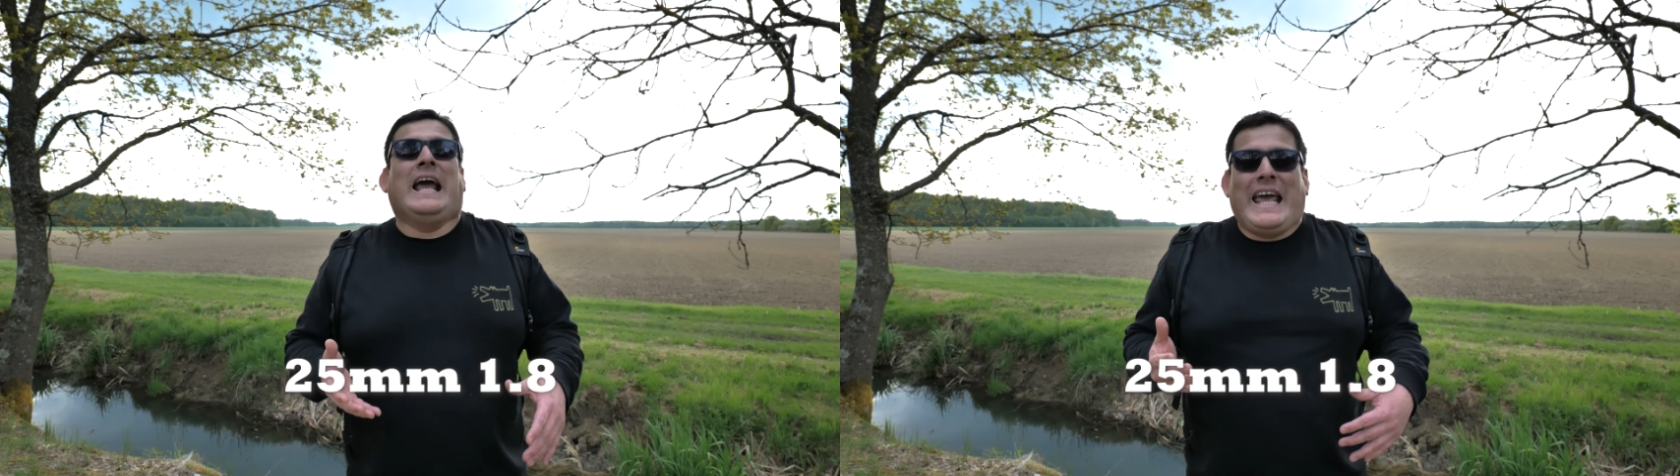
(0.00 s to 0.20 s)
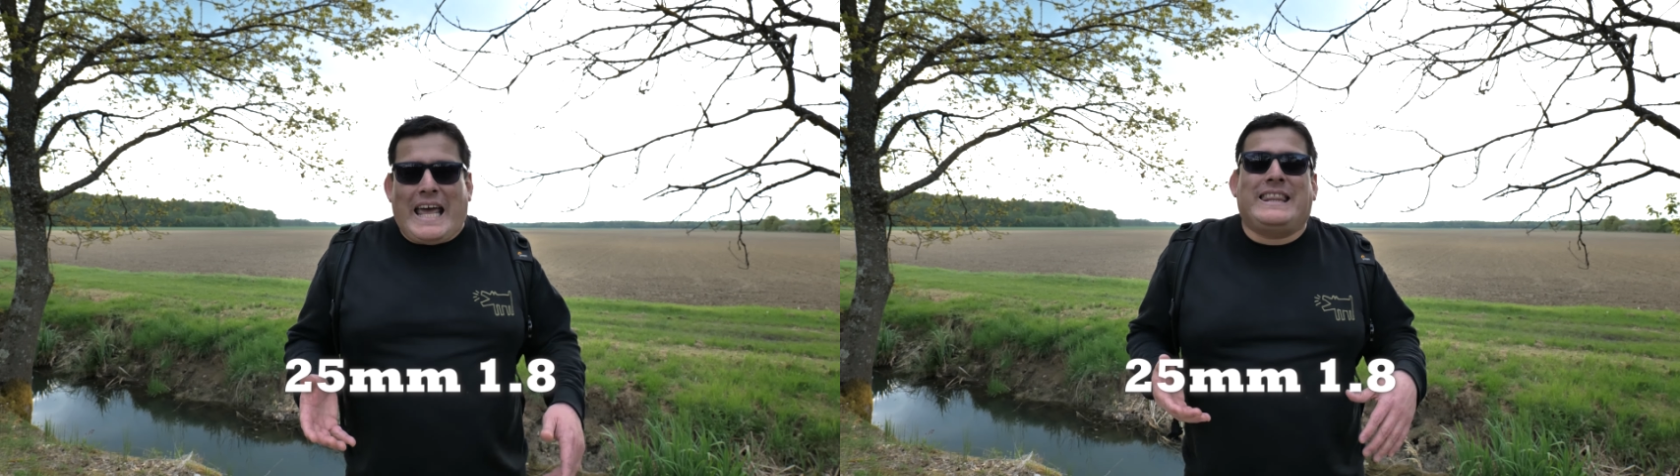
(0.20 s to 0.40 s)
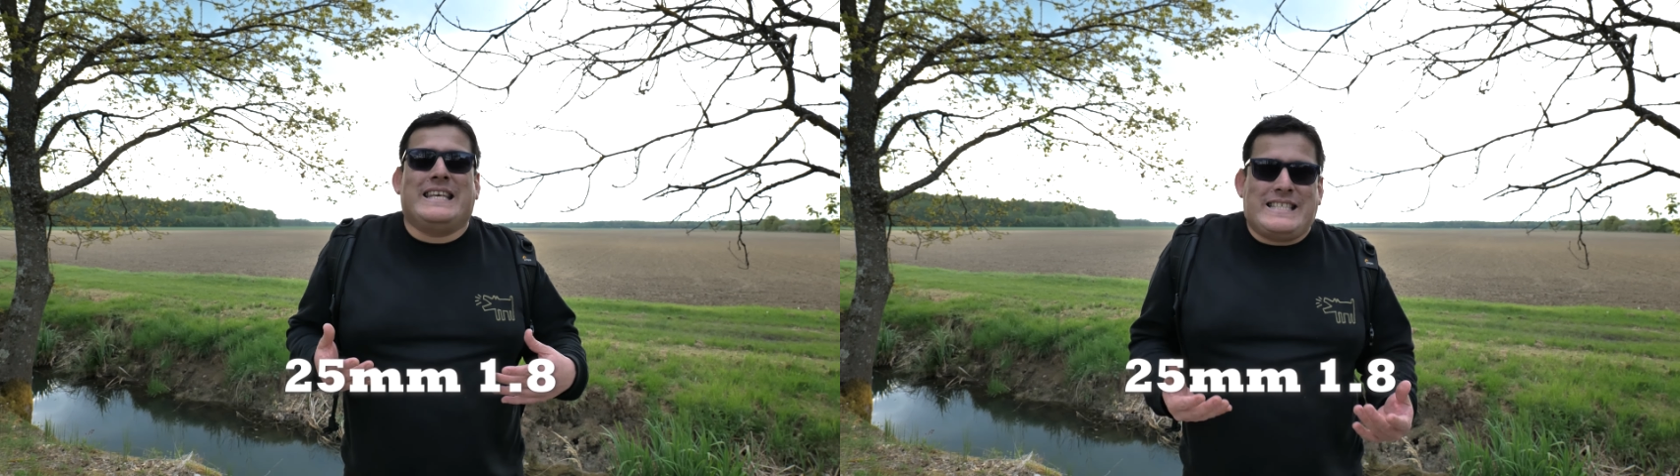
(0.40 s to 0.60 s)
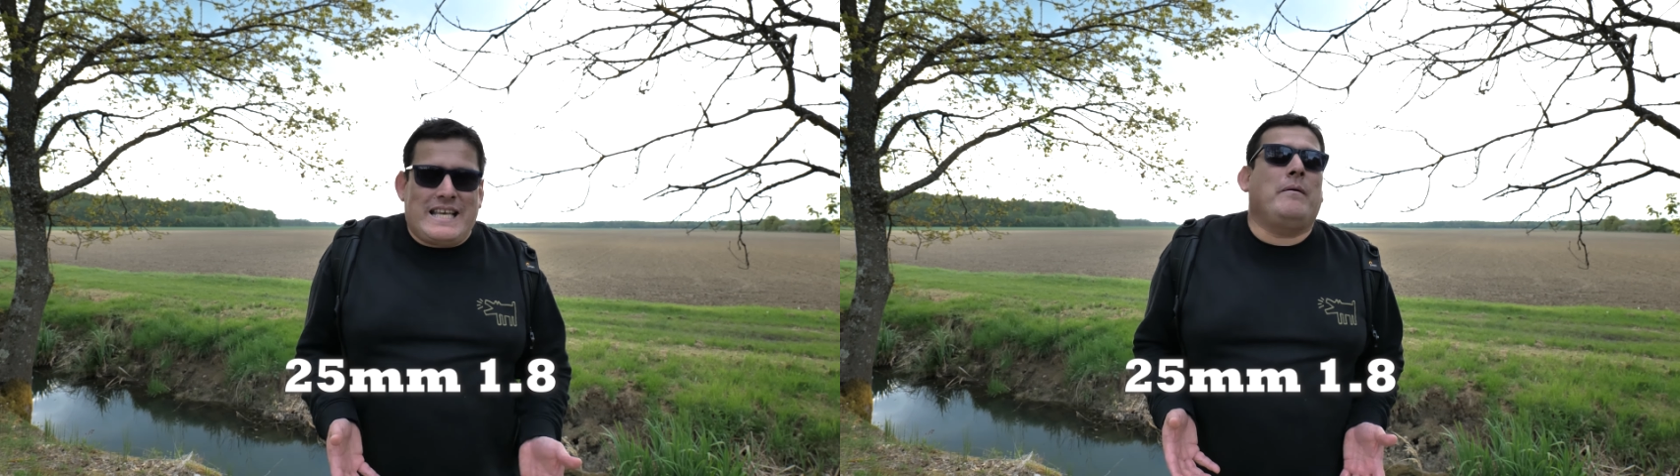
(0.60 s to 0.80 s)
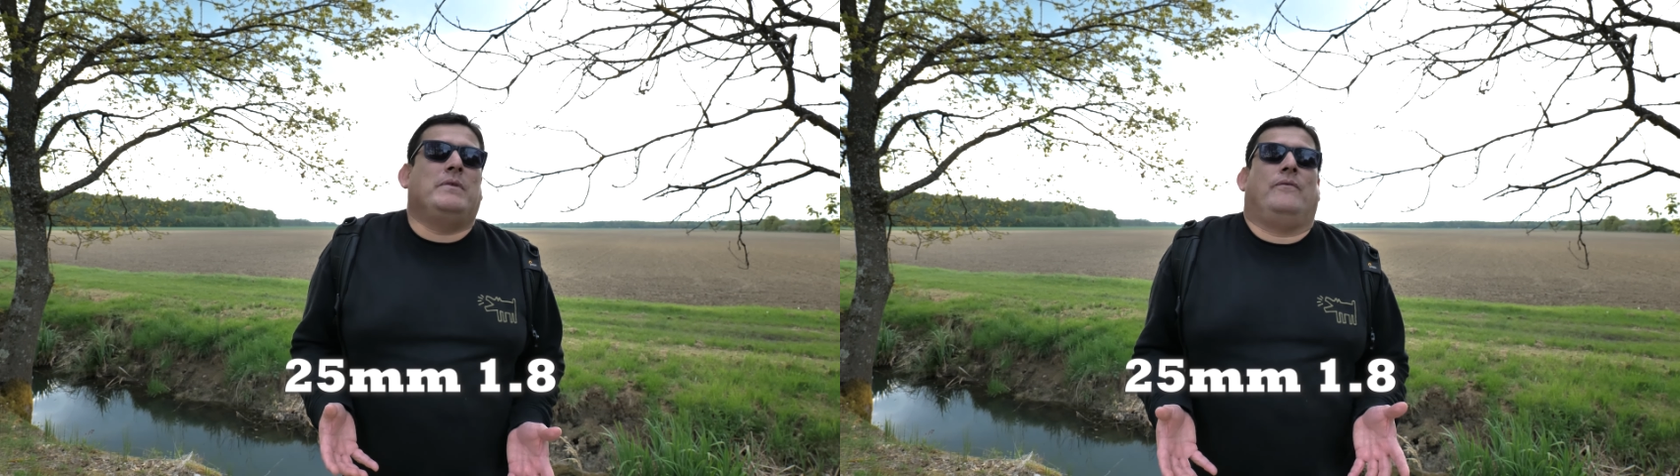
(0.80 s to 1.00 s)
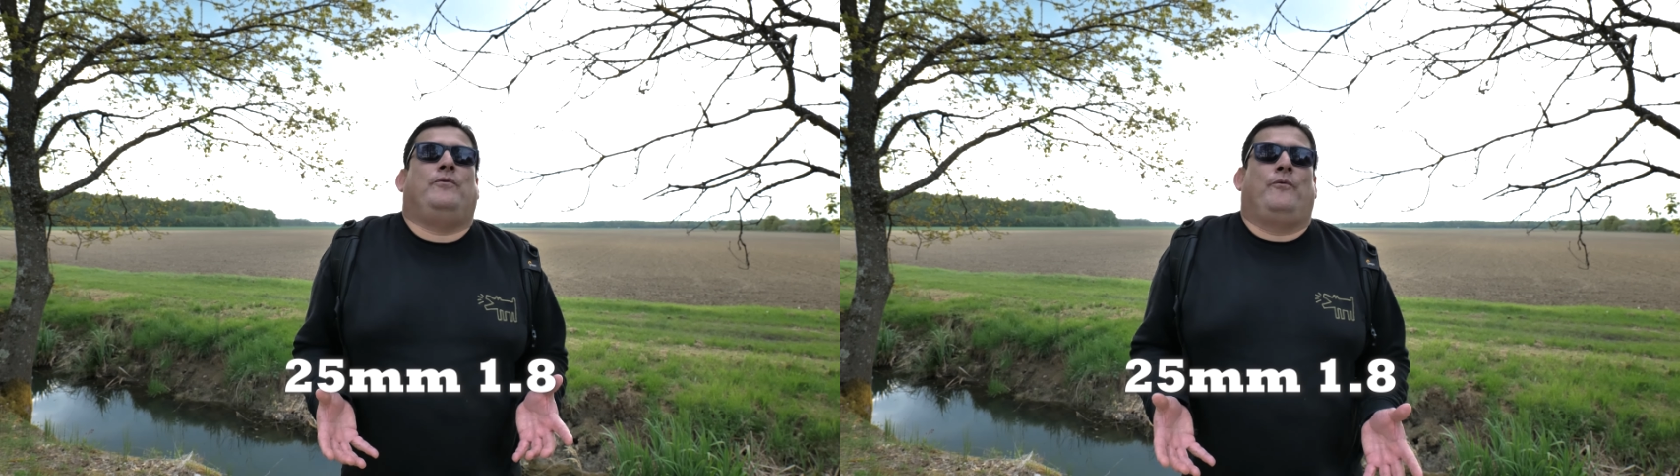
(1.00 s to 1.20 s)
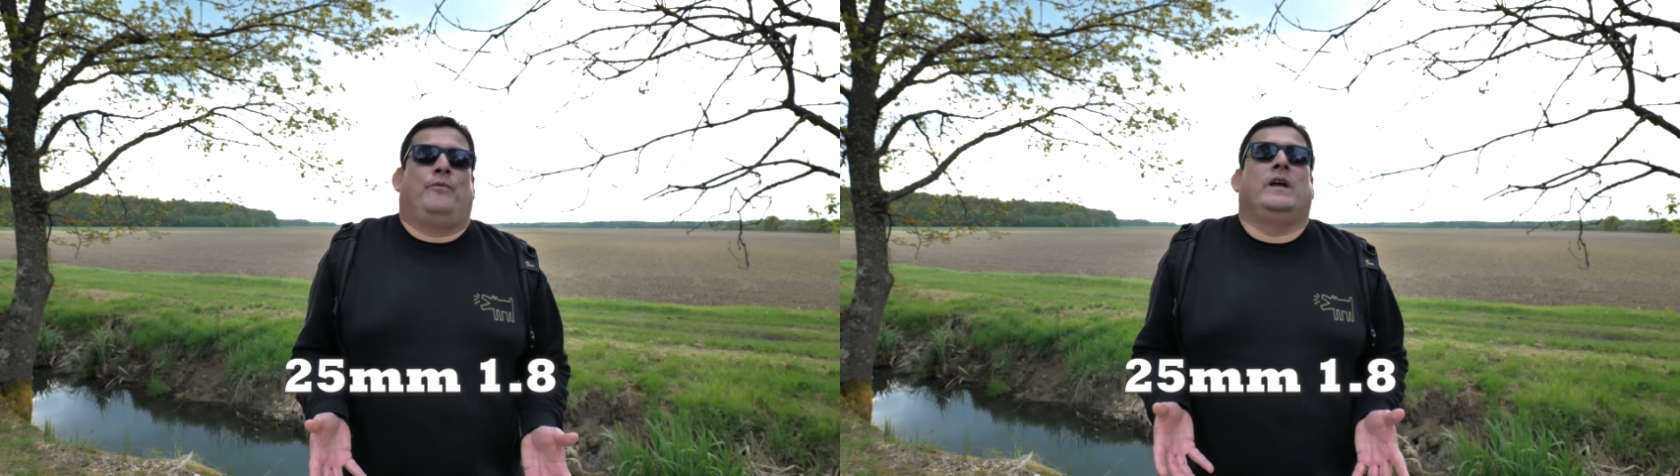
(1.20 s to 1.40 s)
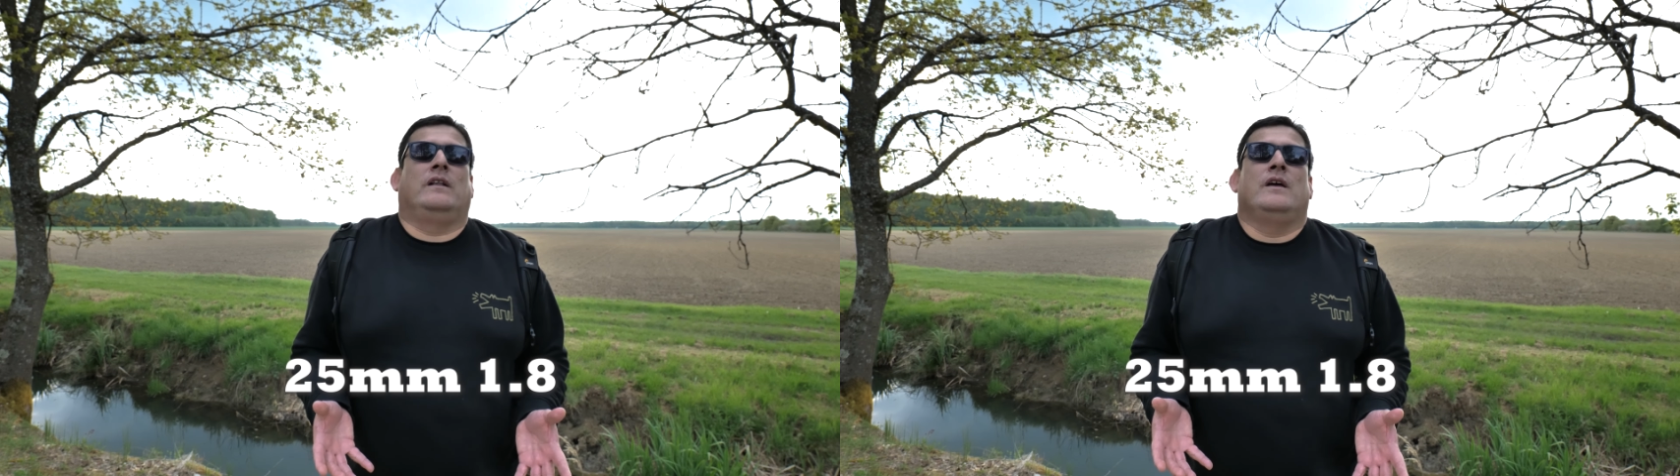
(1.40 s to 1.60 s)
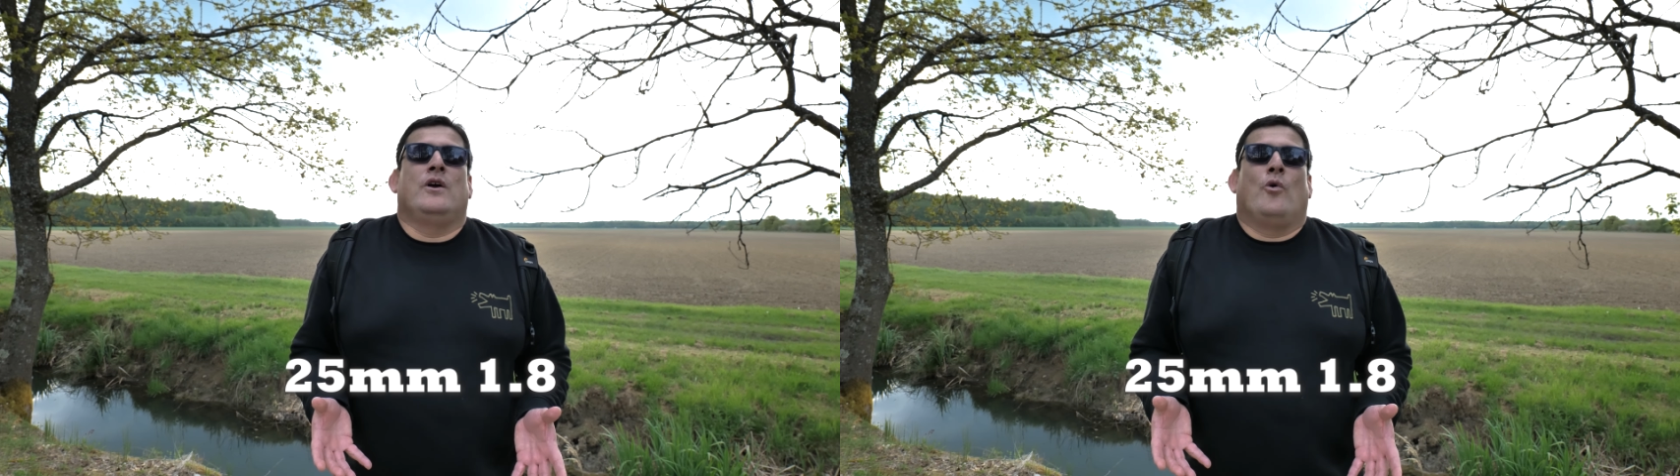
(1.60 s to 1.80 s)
and get the same depth of field,